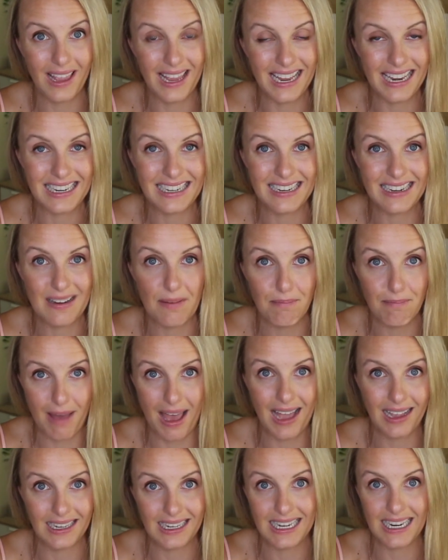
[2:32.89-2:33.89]
in
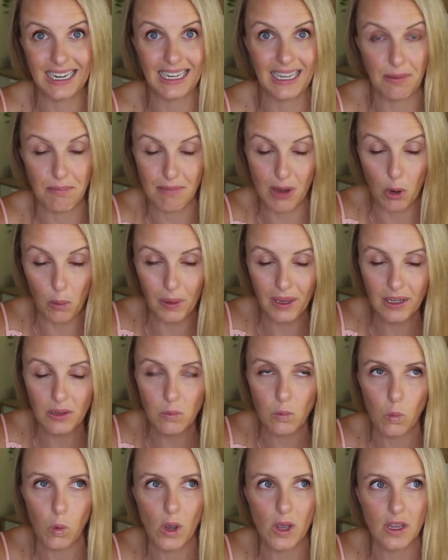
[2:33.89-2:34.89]
marketing in
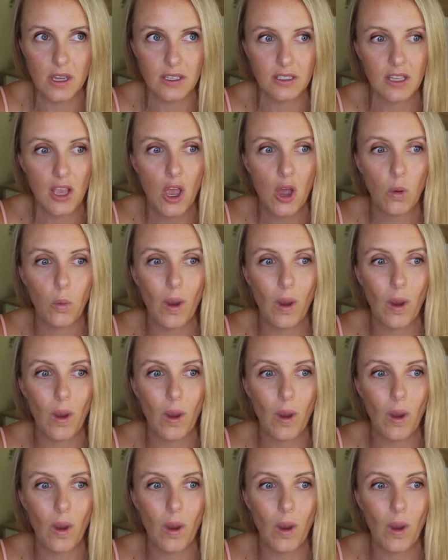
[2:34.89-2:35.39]
Melbourne was